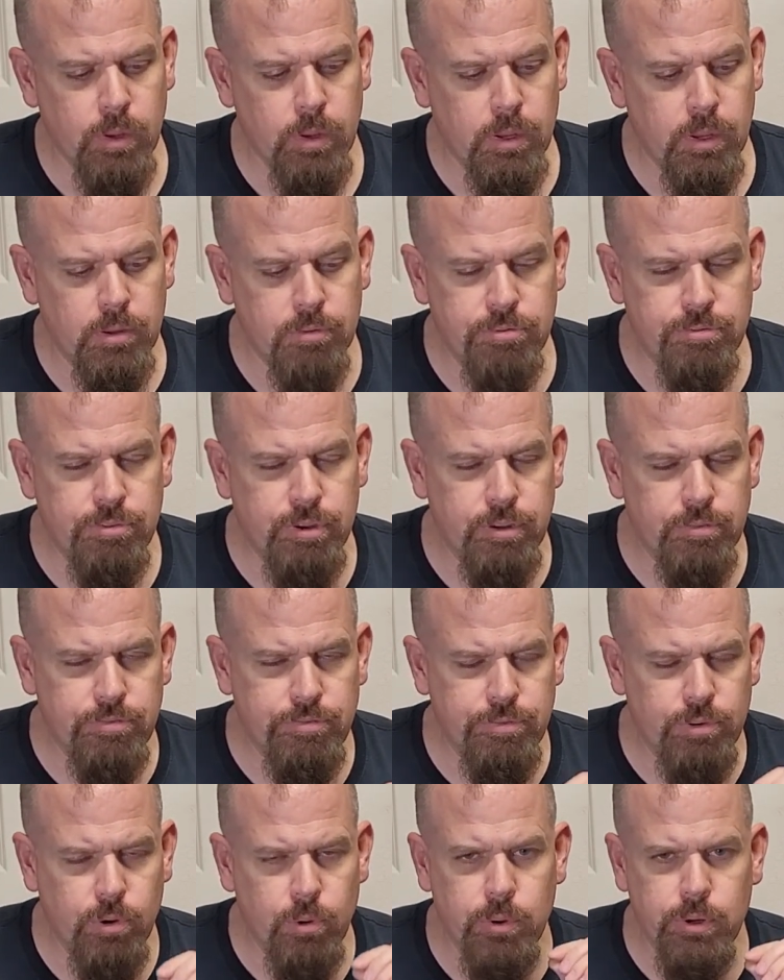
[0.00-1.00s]

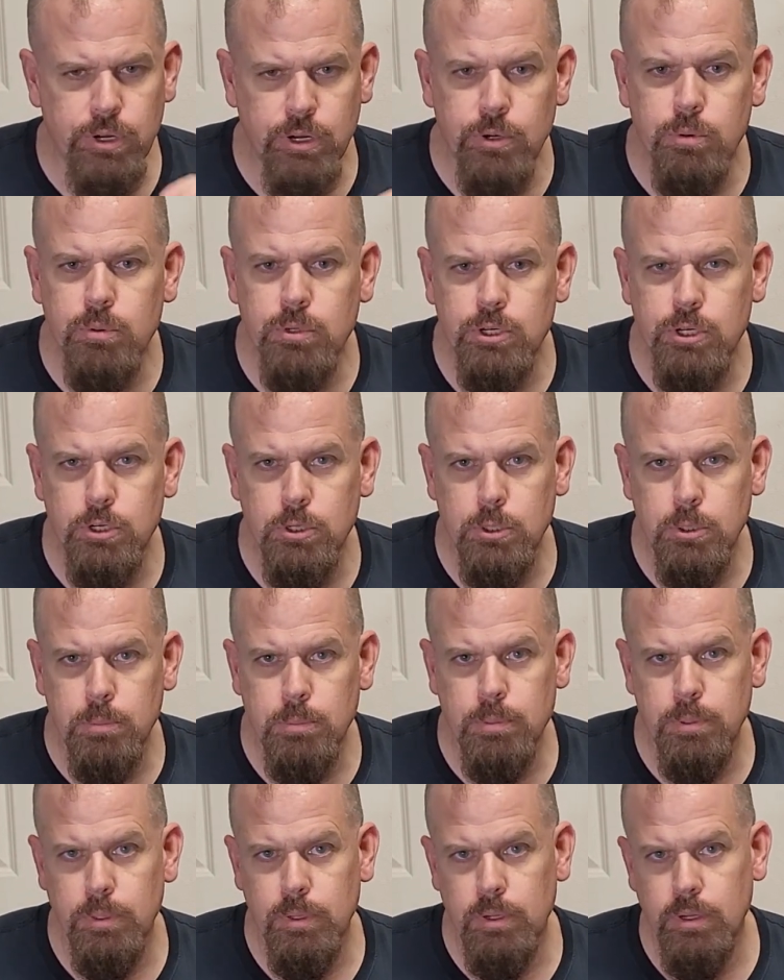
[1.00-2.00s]
If on
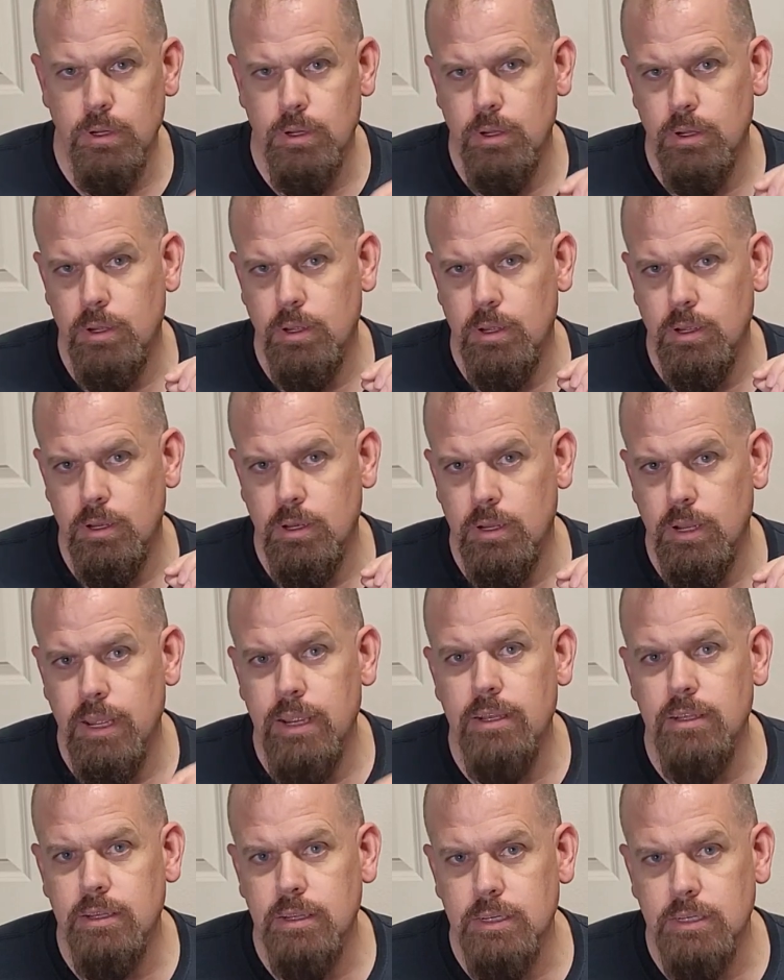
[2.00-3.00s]
YouTube, and
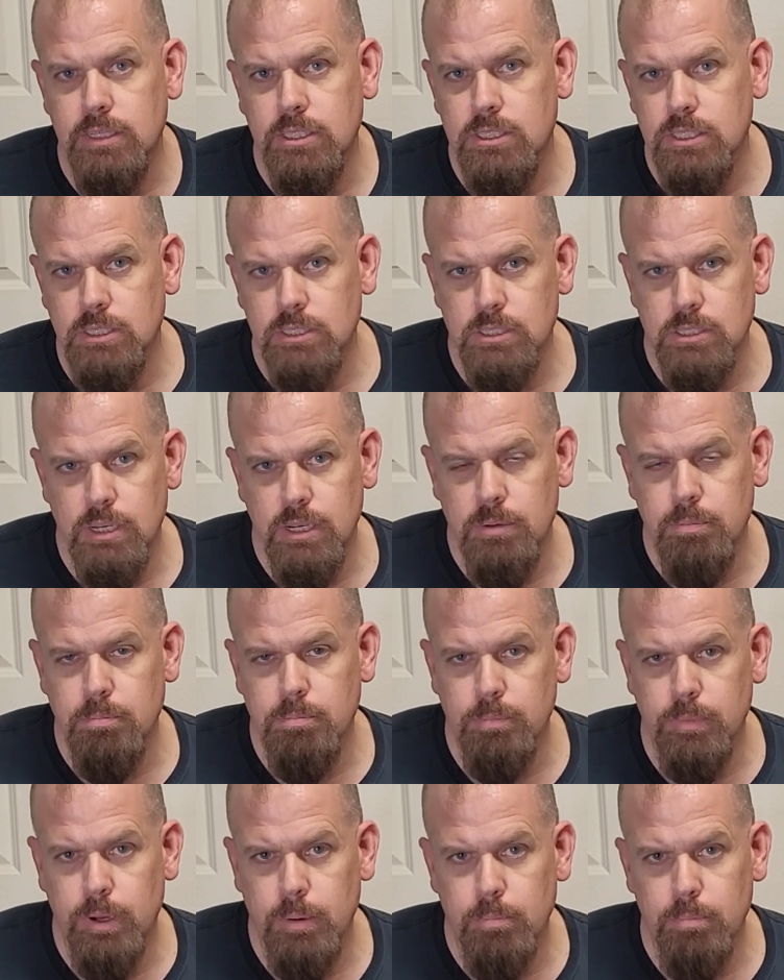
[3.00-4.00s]
lately since
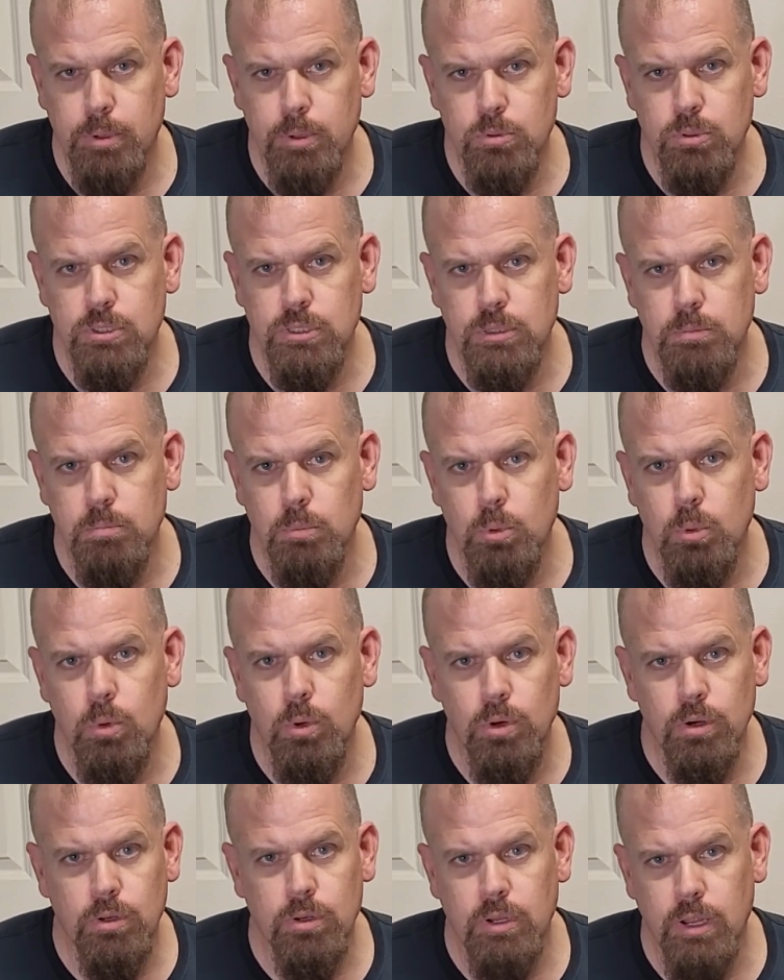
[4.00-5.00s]
I'm posting
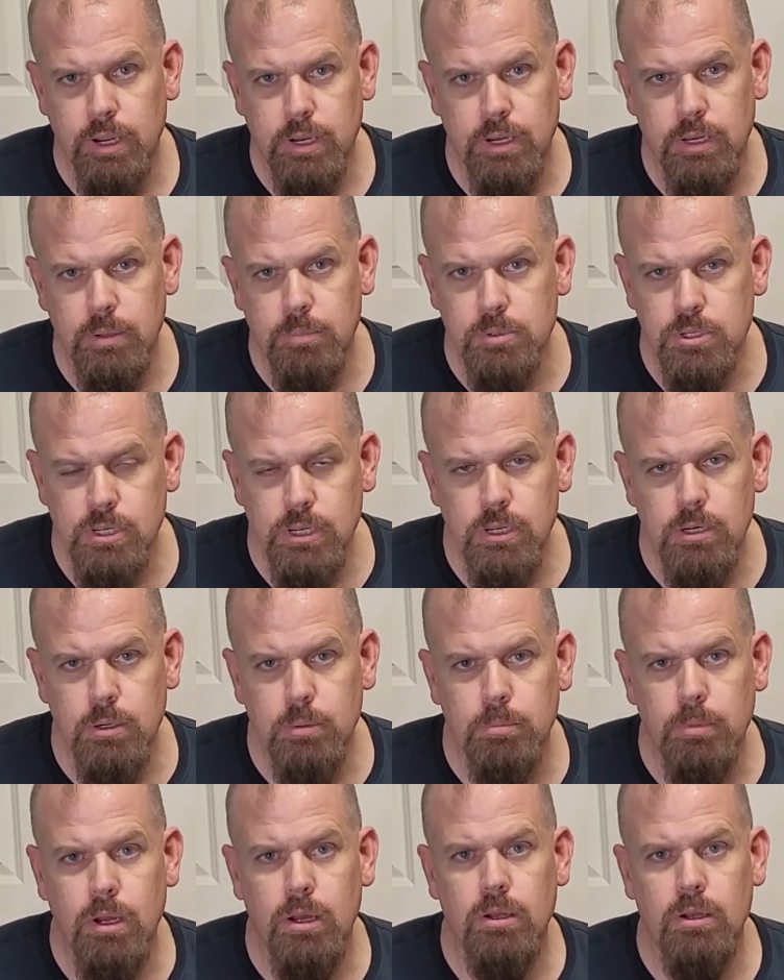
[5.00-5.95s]
more, I keep seeing them.